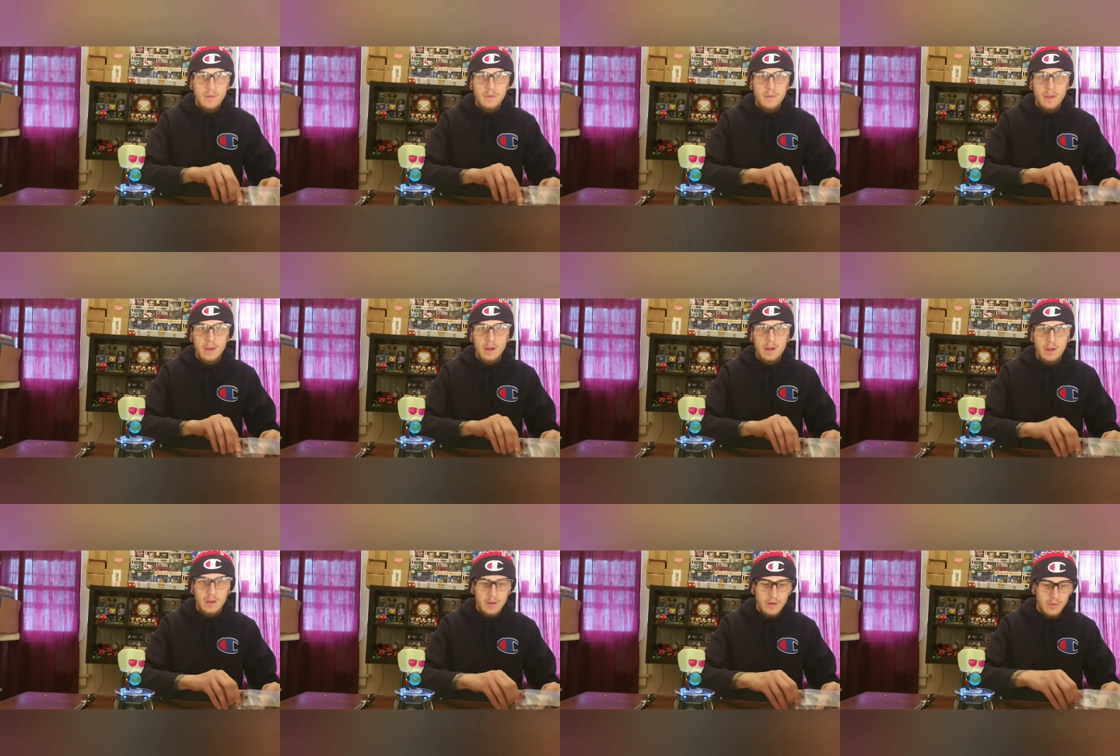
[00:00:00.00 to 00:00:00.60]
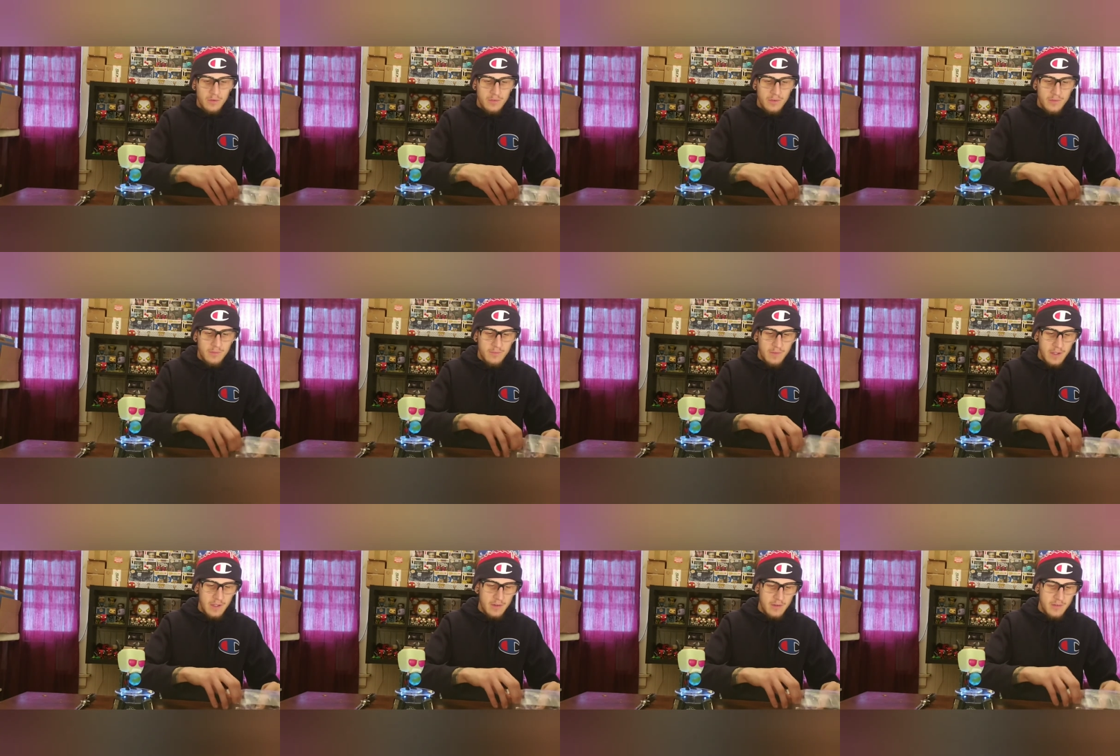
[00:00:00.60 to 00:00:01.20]
there goes
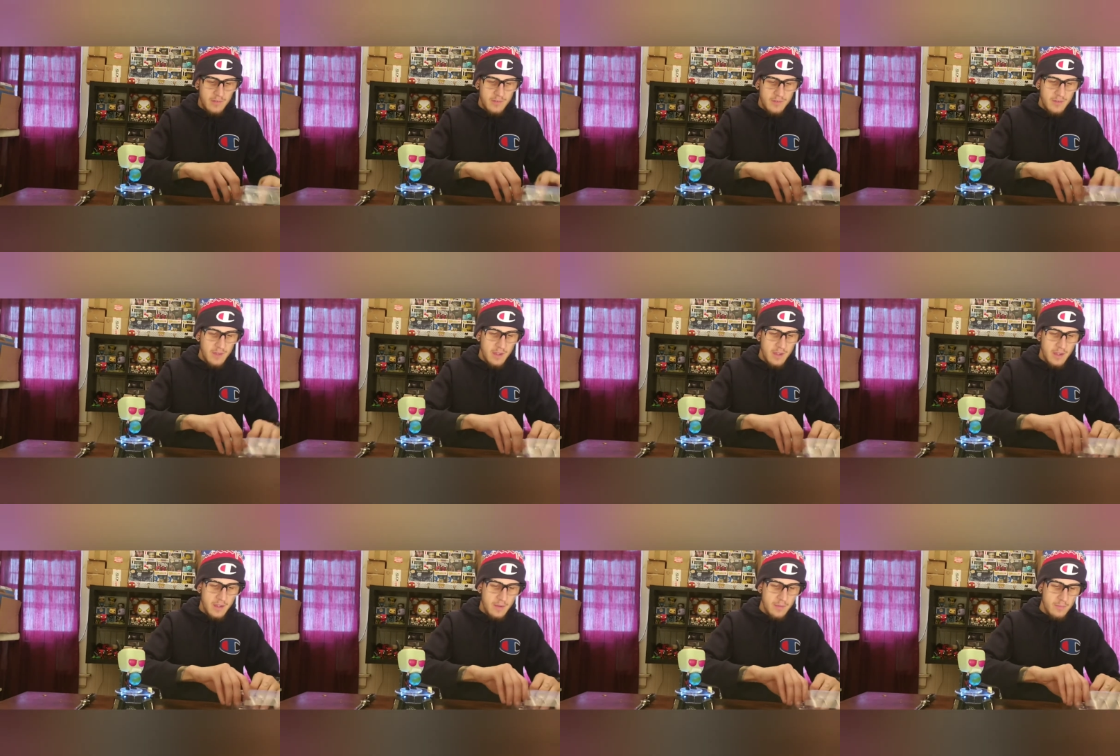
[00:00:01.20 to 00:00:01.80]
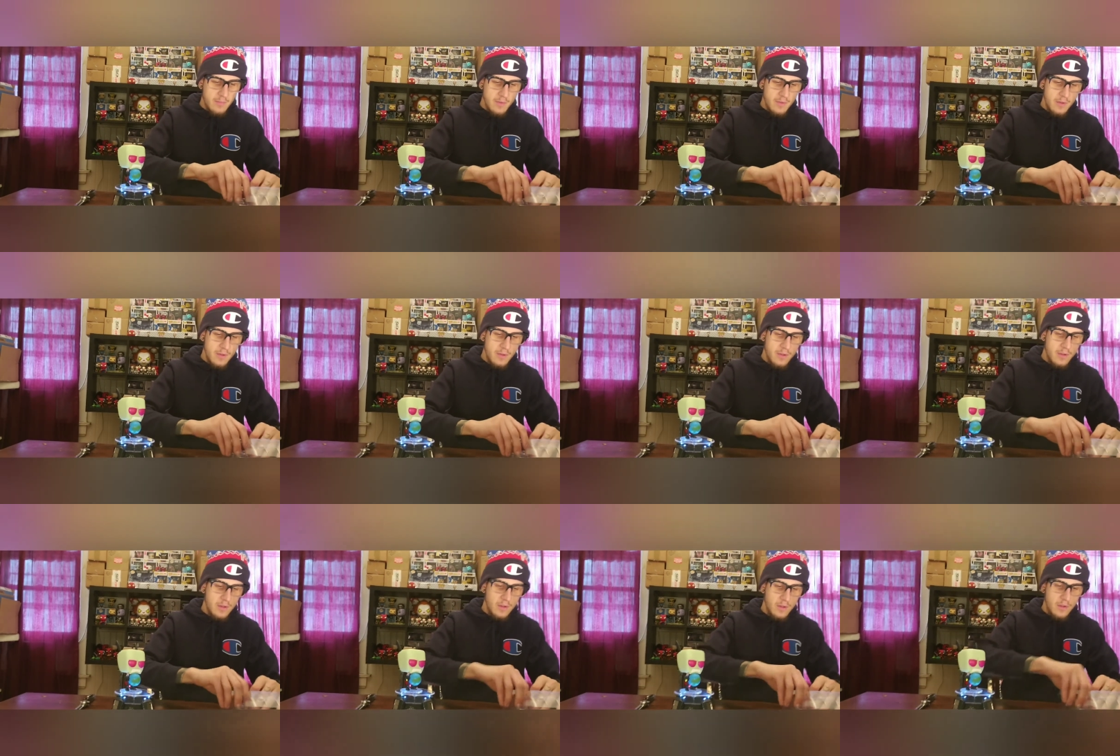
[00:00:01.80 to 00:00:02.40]
Invader Zim,
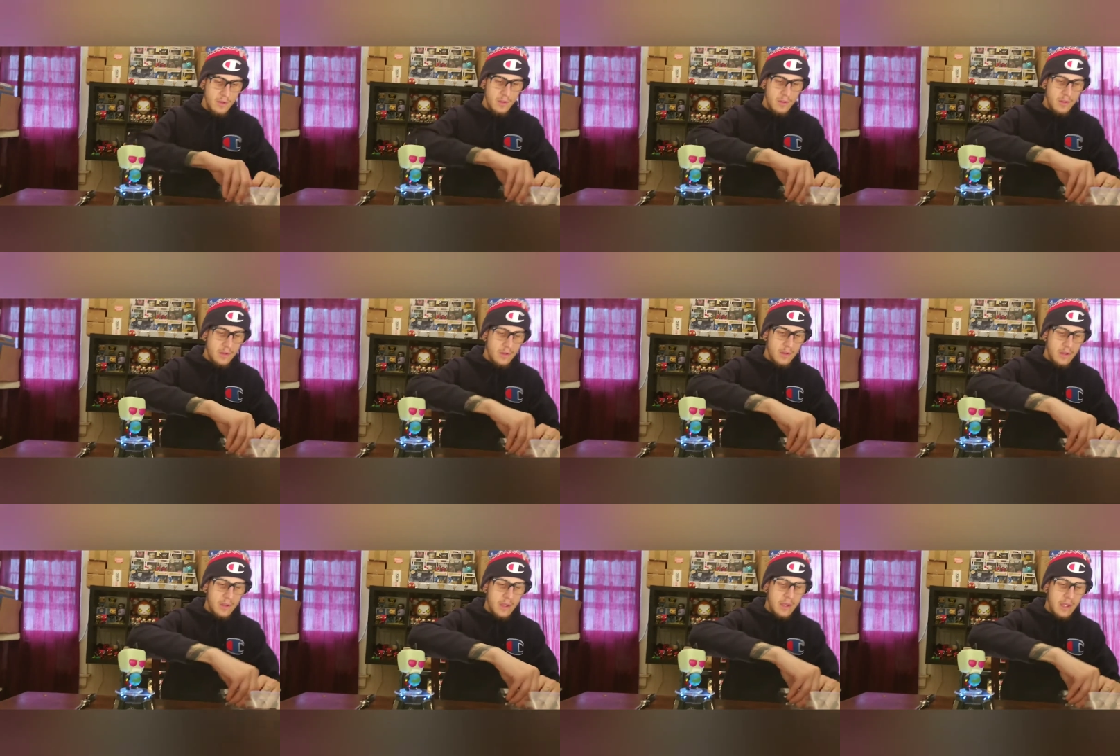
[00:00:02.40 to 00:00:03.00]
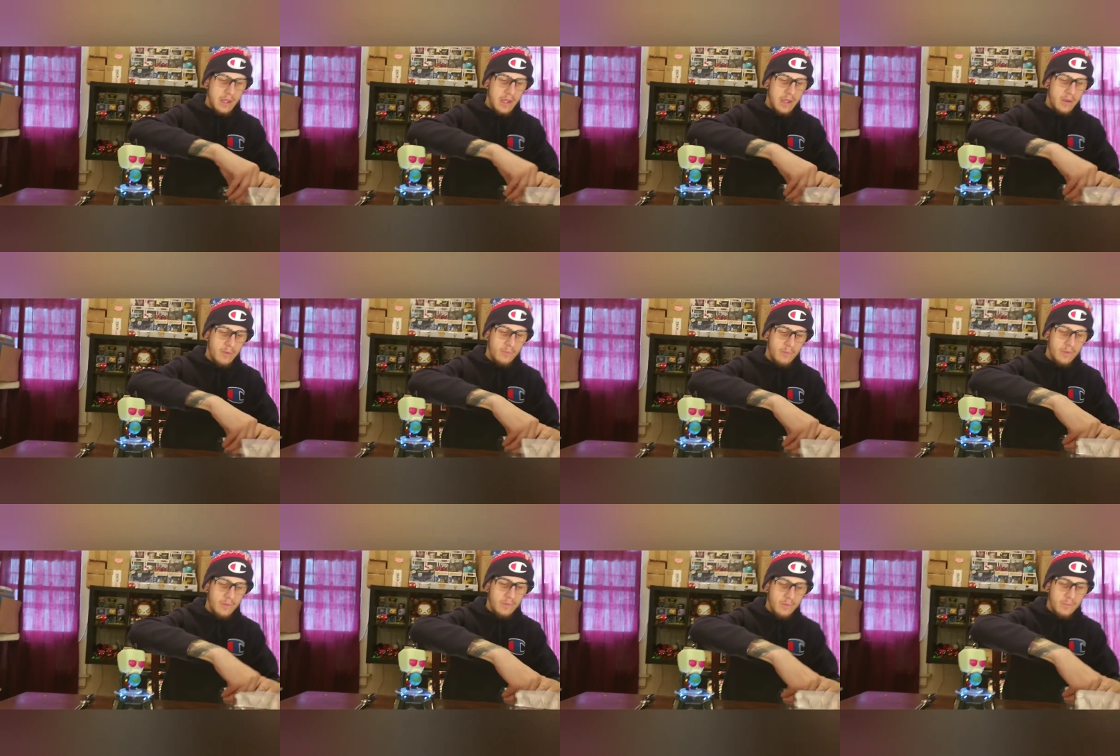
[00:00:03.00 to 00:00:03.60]

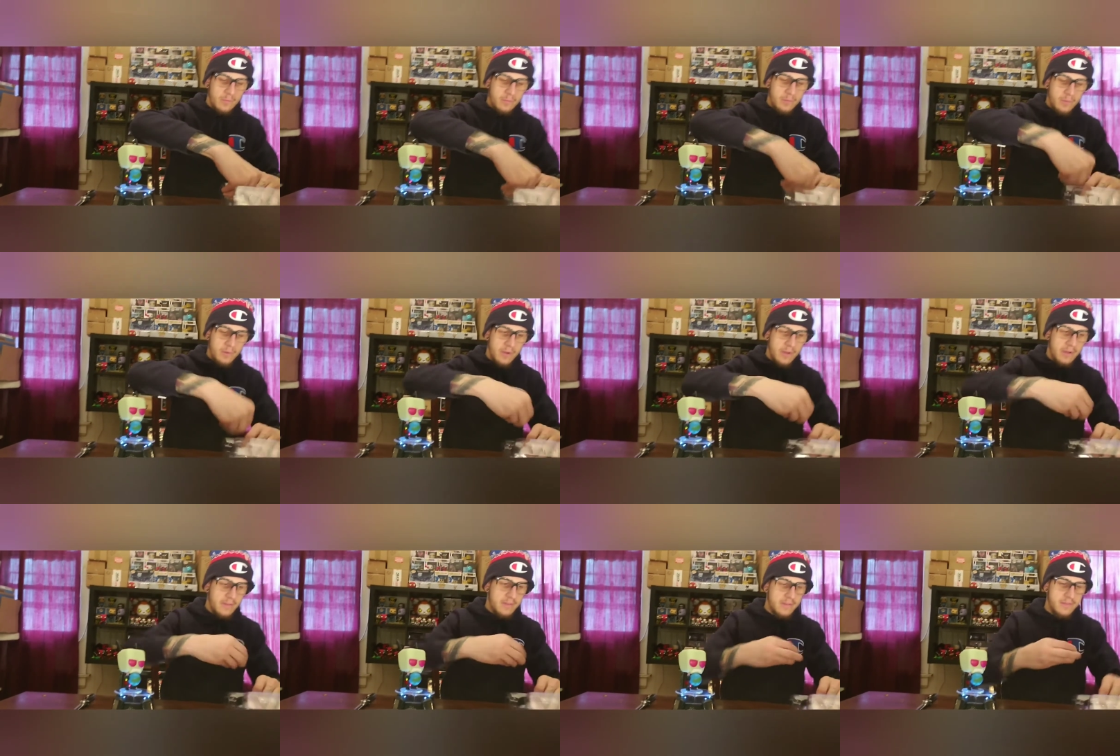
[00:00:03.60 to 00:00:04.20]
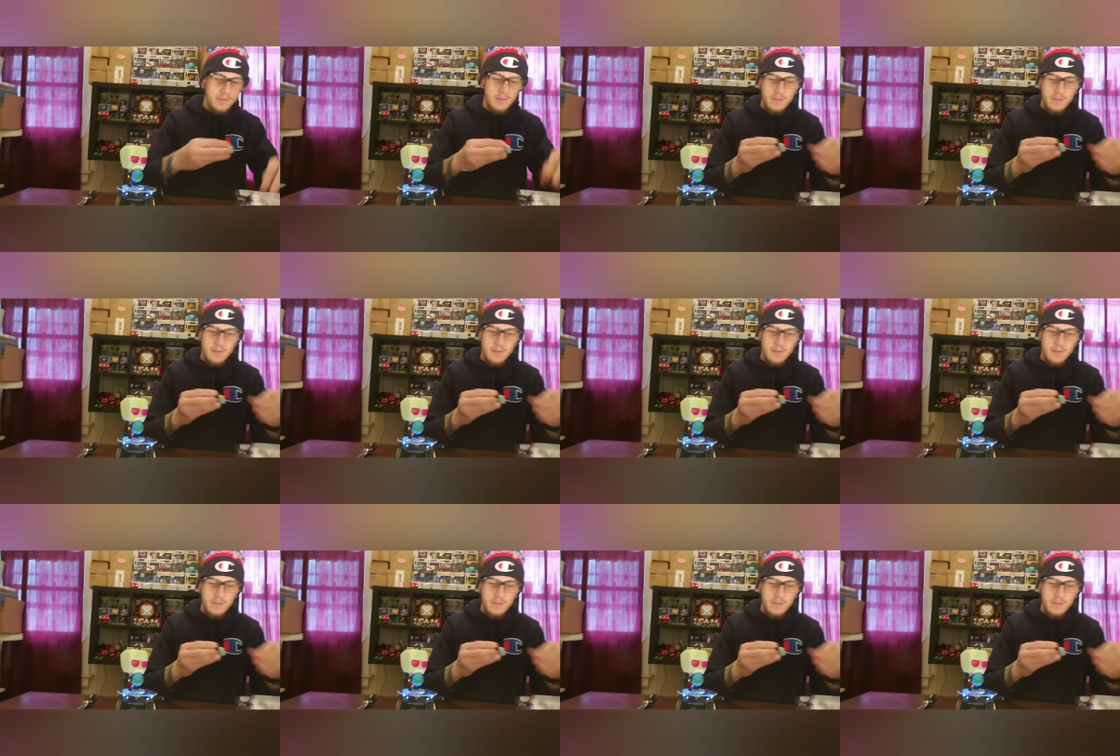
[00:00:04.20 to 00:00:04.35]
and we will put,